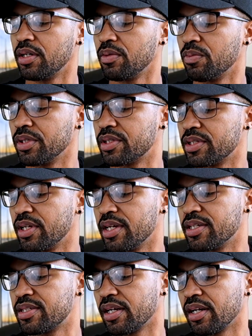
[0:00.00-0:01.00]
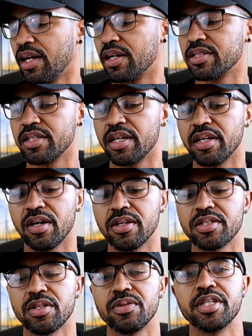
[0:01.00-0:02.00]
with today's technology, and
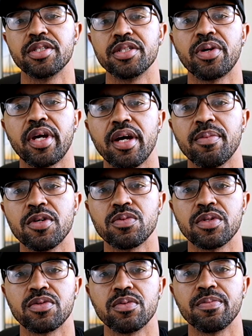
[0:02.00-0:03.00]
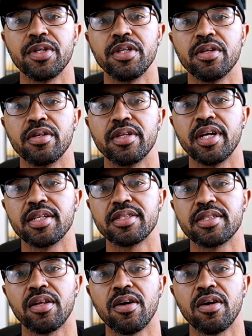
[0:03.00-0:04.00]
also digital cameras, which will be your
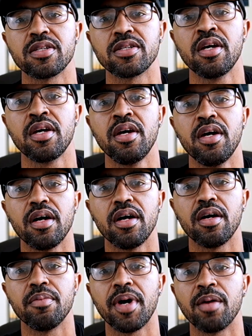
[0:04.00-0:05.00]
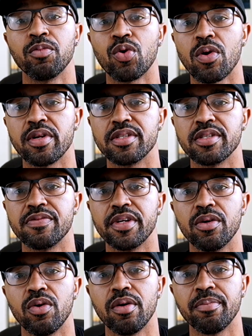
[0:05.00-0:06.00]
DSLRs. I'm recording this
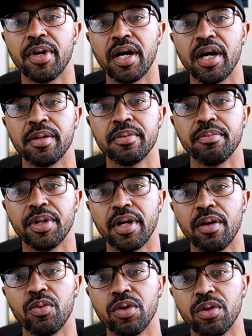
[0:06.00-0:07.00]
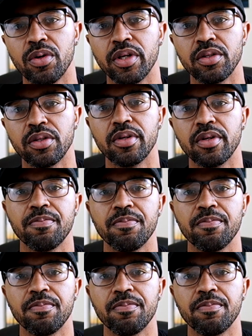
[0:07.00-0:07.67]
video on mine, but I will include a